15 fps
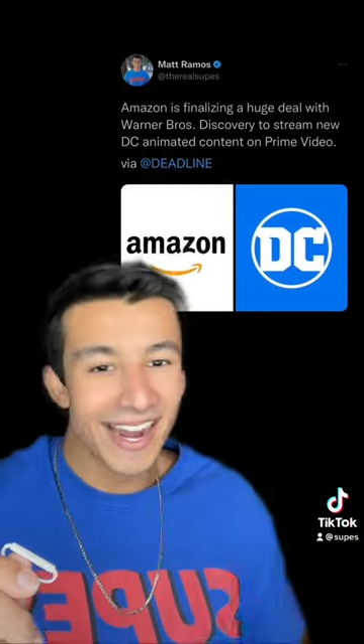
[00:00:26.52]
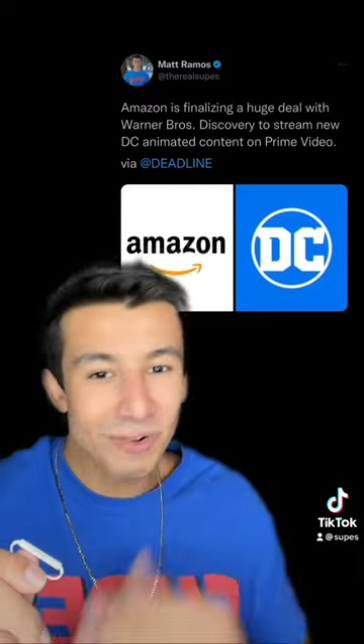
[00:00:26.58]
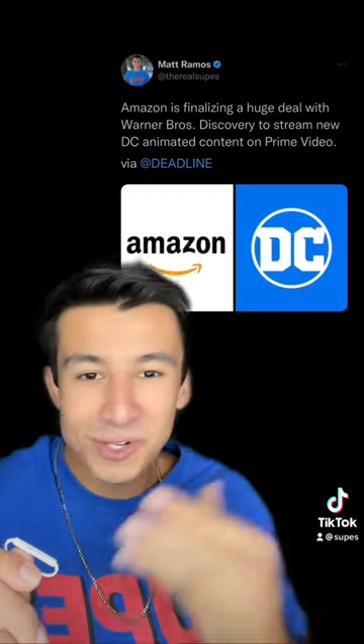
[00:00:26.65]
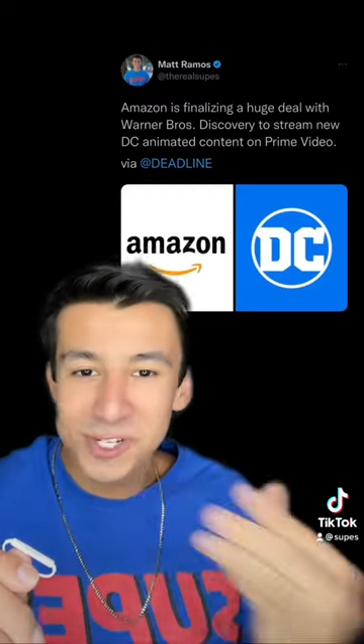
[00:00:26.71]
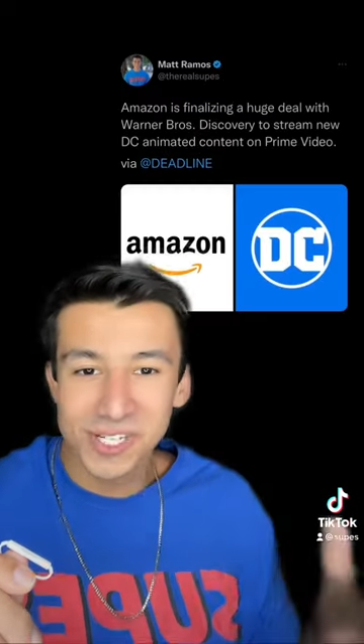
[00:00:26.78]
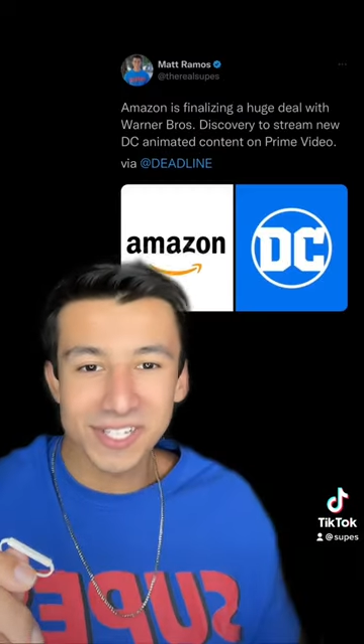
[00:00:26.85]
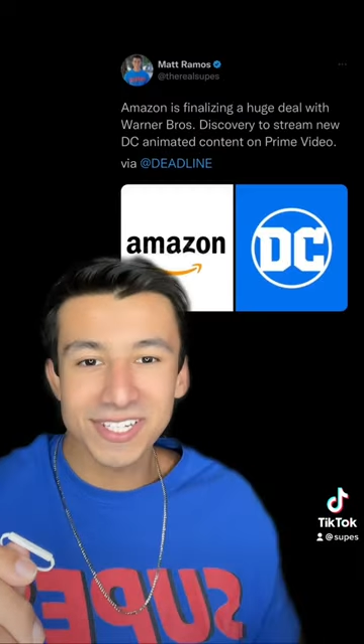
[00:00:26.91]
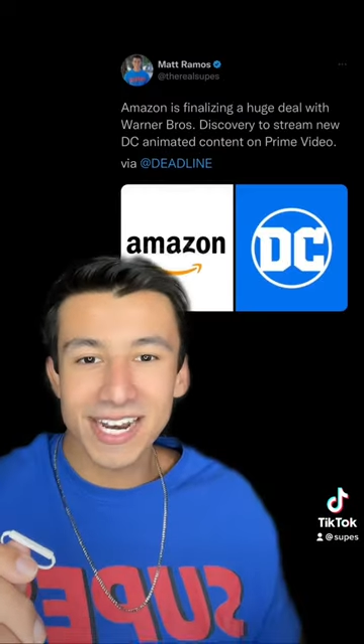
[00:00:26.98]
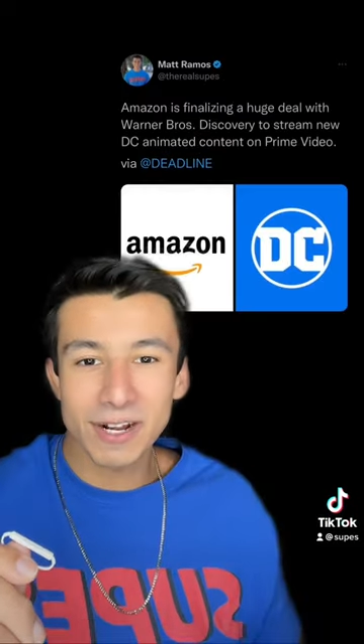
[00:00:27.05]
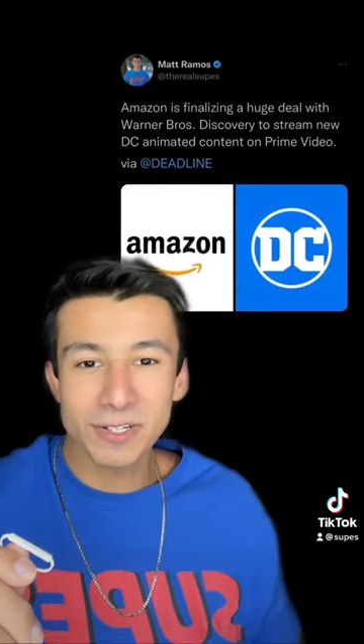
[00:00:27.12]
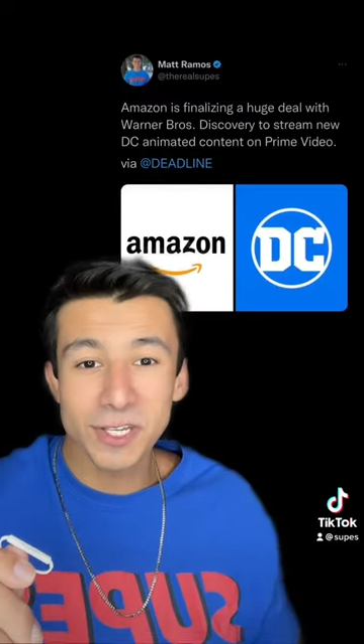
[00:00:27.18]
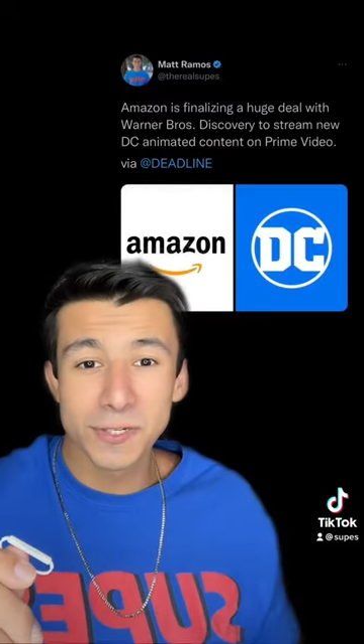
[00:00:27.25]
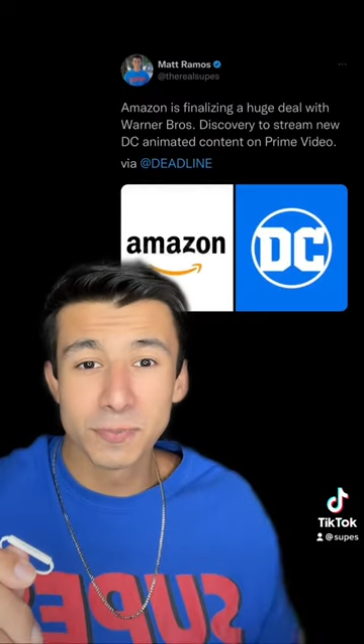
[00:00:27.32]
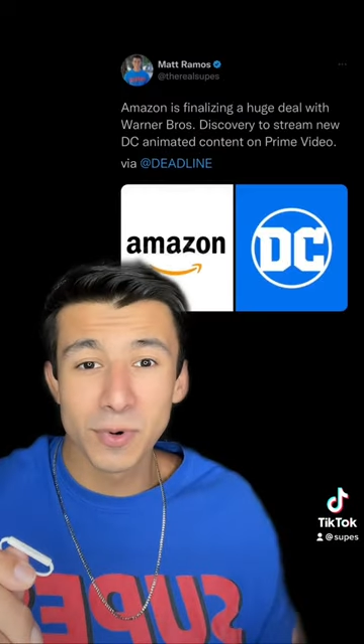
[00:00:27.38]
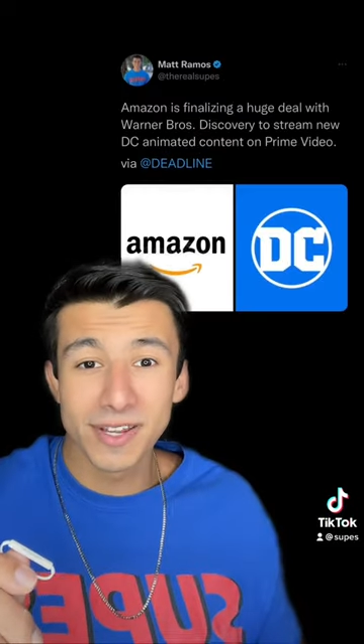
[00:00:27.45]
it was just
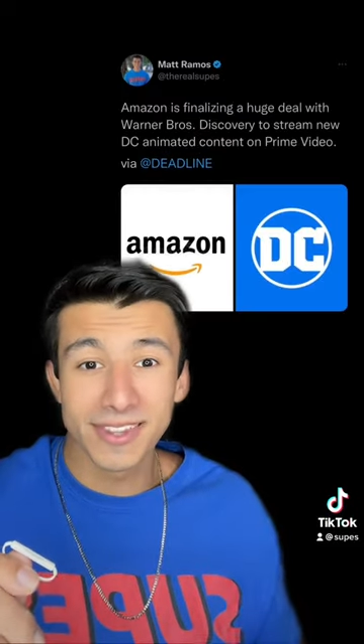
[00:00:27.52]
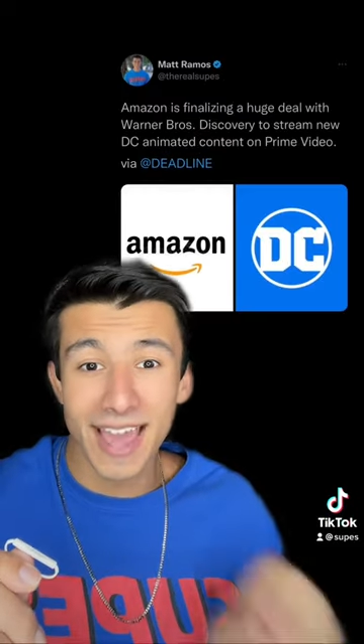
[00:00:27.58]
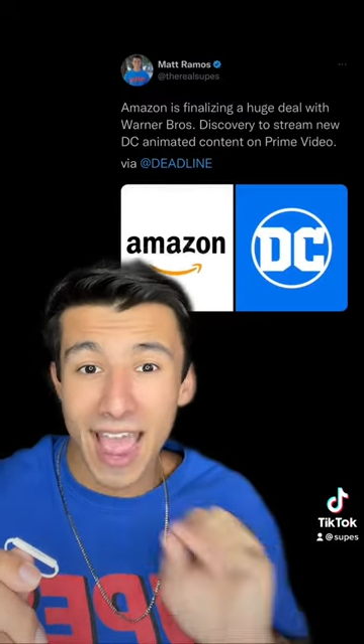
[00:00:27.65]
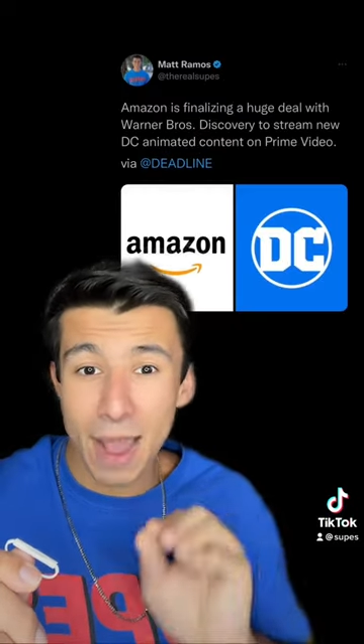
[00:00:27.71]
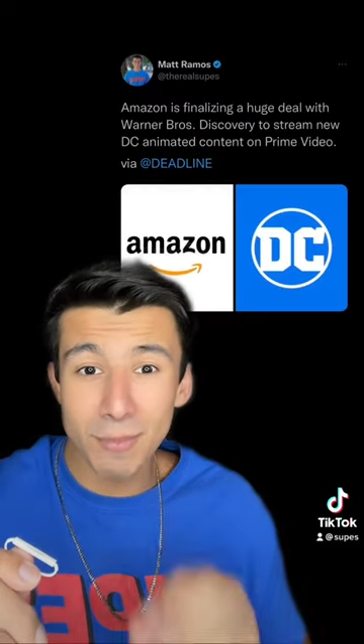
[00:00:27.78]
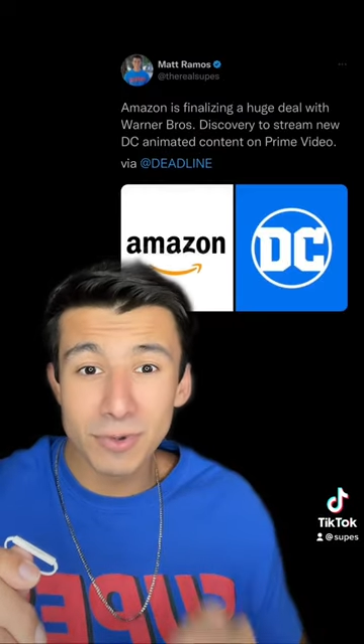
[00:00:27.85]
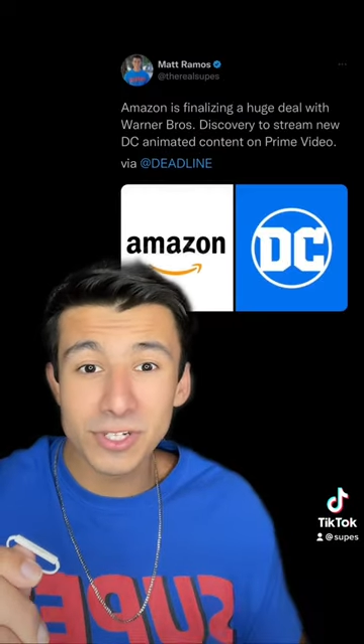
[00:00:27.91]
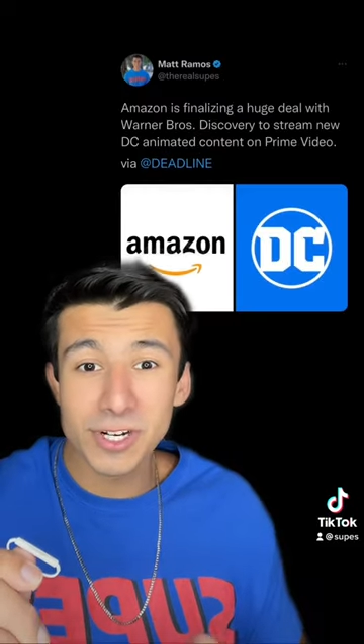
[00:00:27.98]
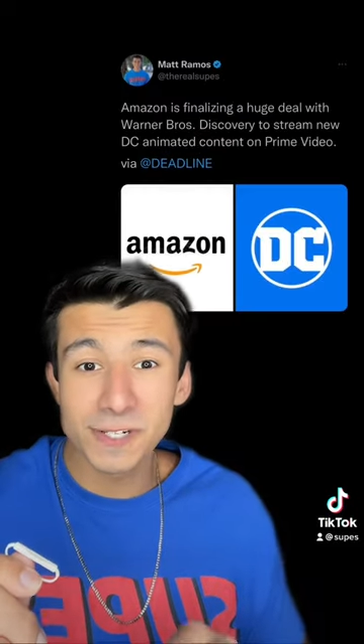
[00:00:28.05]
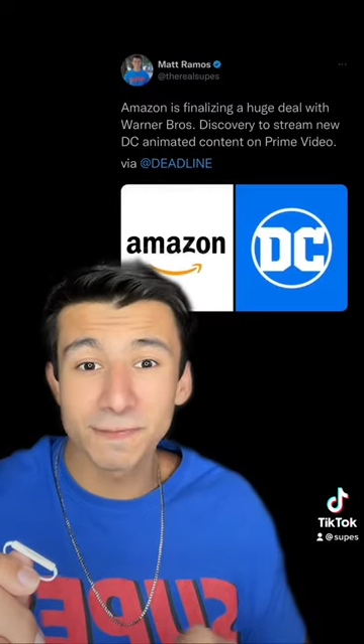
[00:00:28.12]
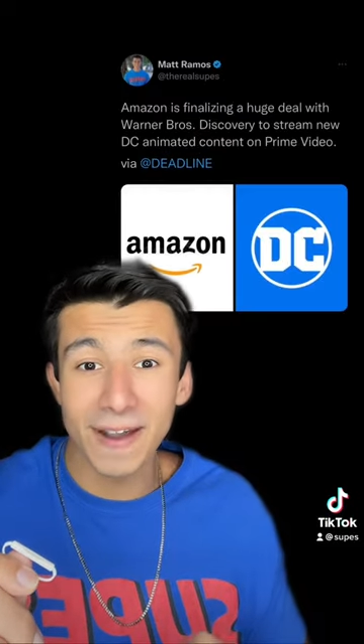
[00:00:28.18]
announced this morning that Amazon